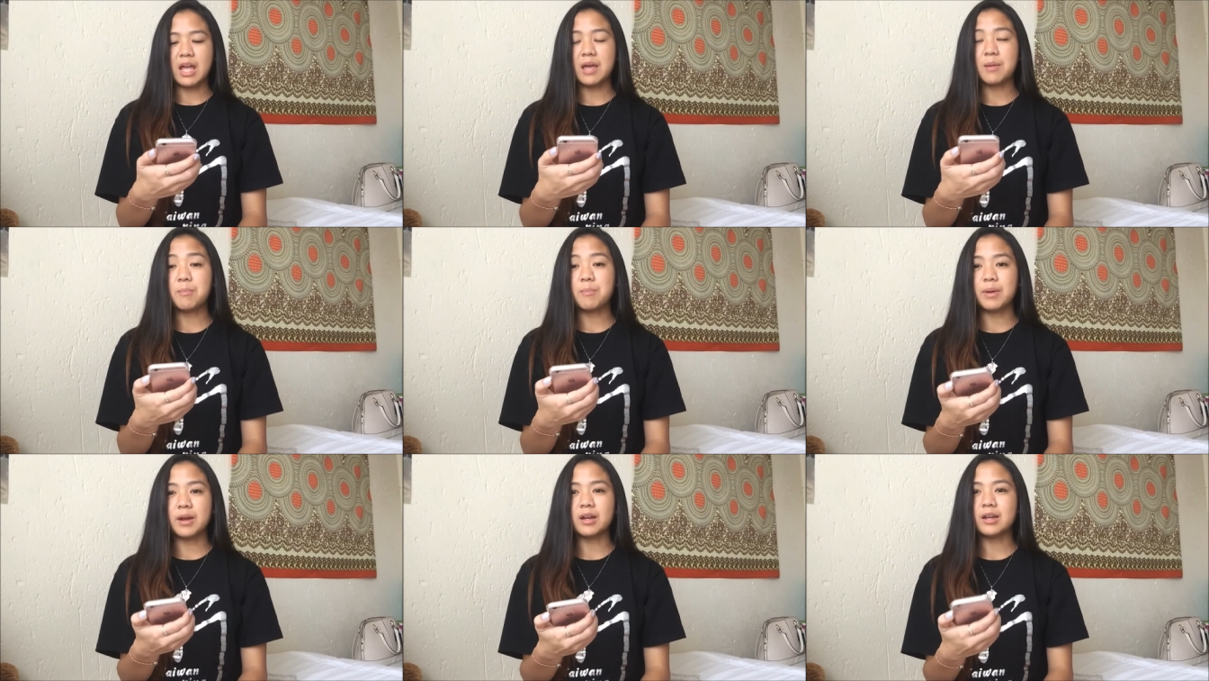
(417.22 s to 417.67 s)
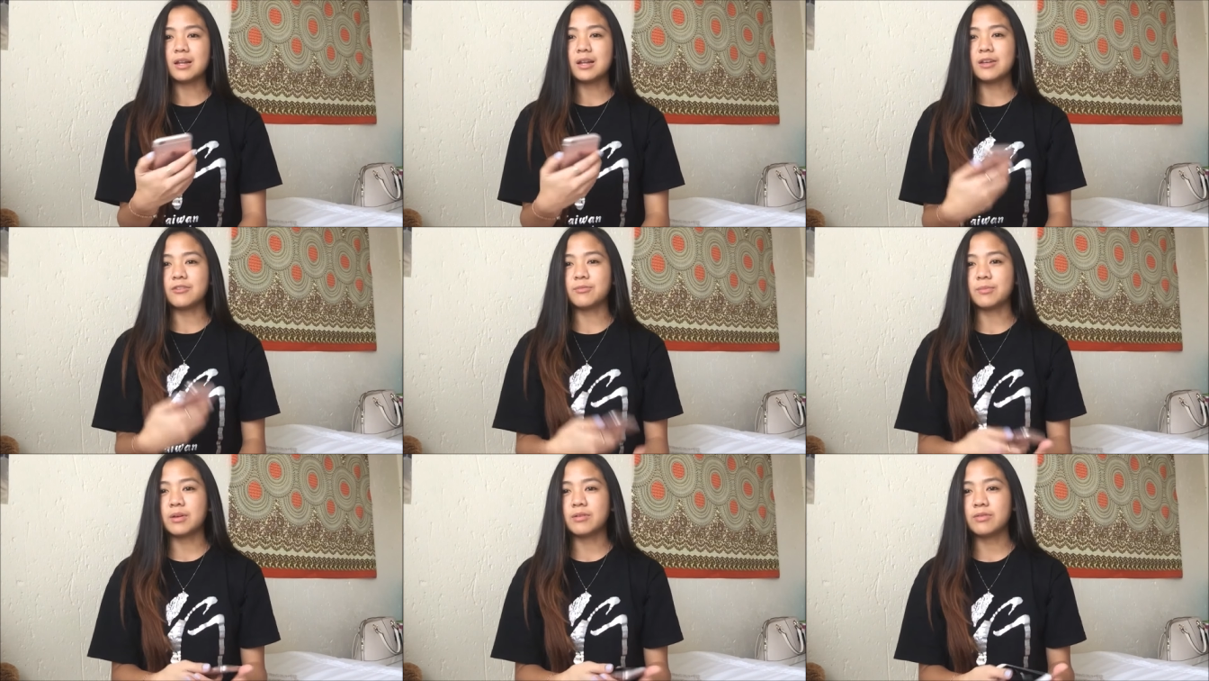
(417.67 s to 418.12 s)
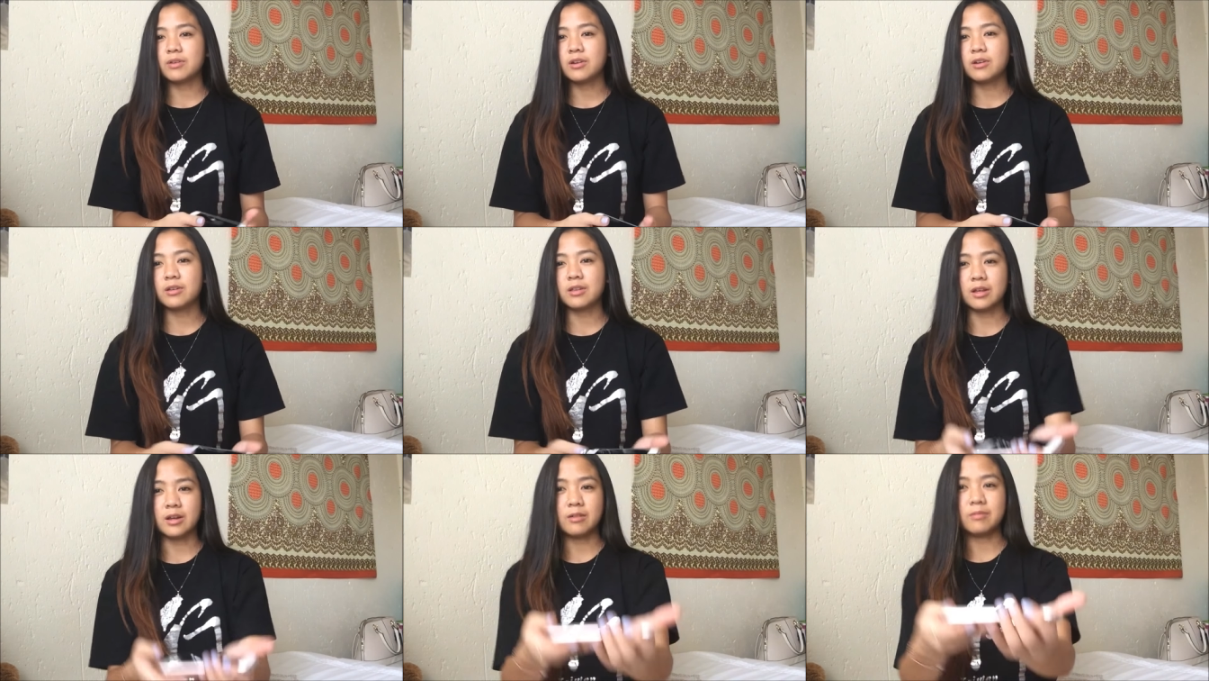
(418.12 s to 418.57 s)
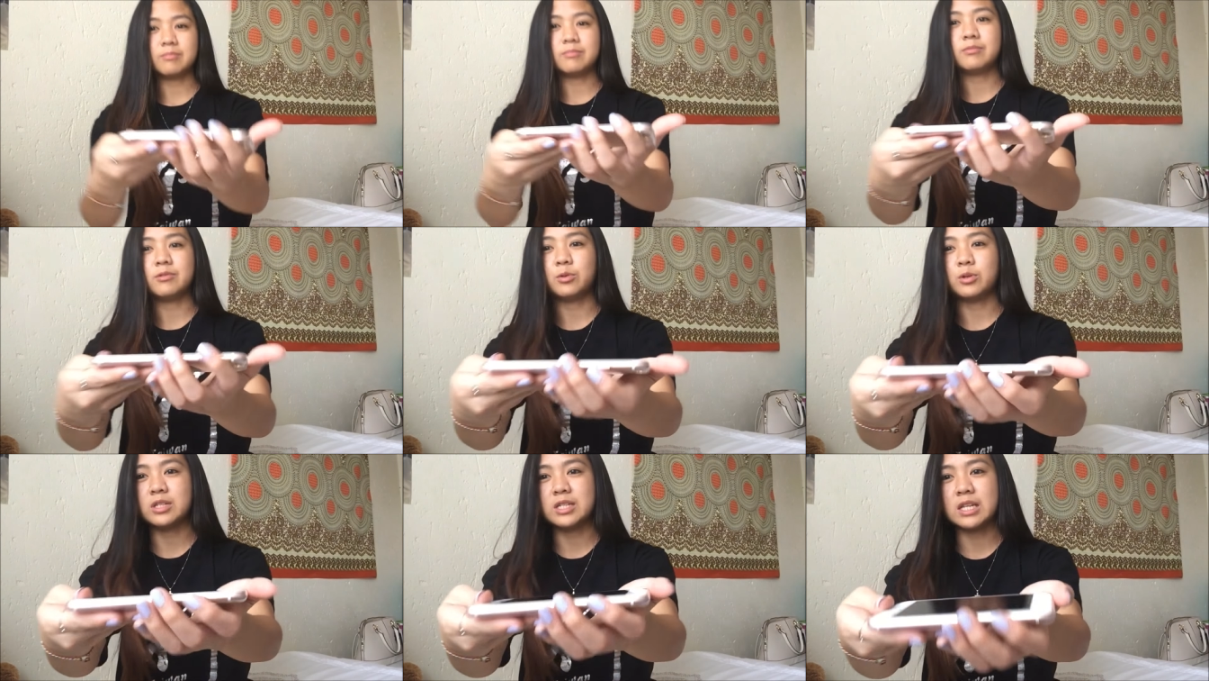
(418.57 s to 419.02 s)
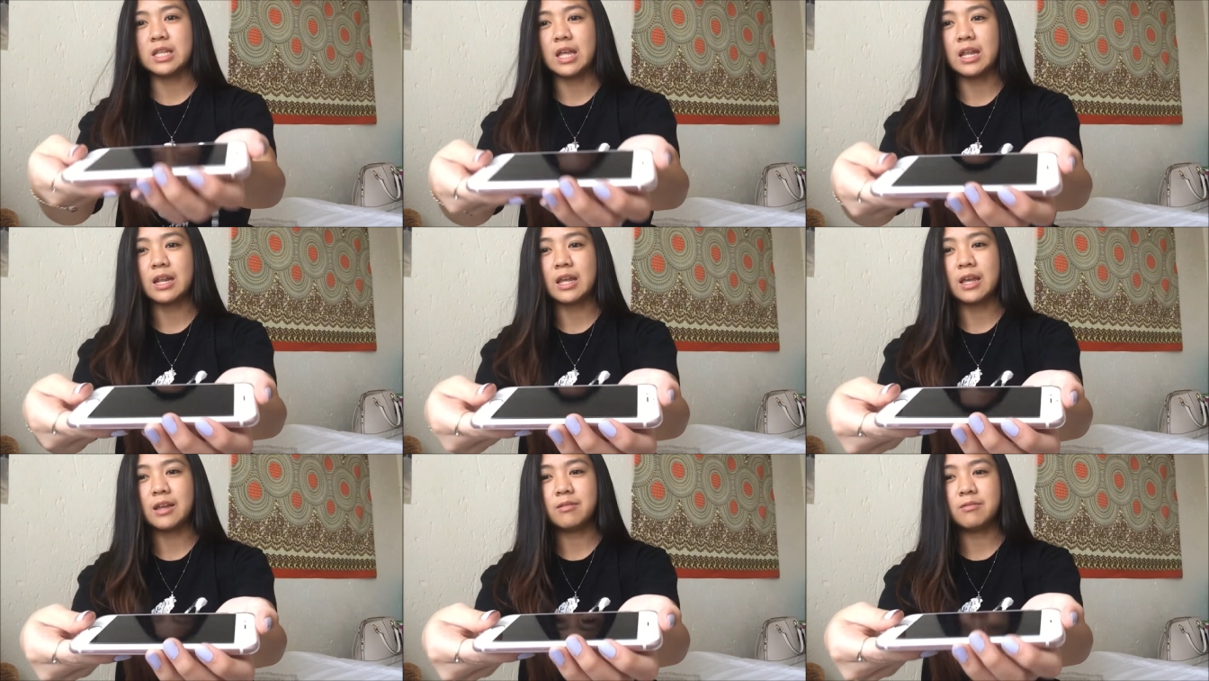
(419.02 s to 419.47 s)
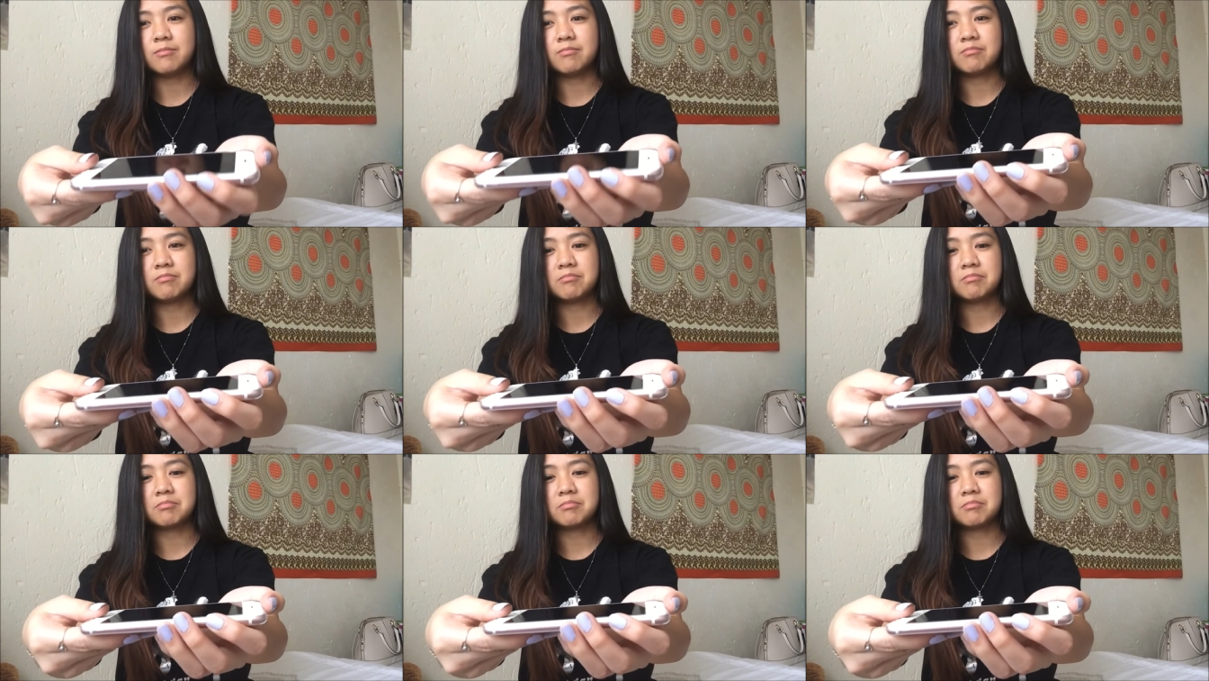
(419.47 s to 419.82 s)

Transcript: I barely left my finger there. You want to see that again?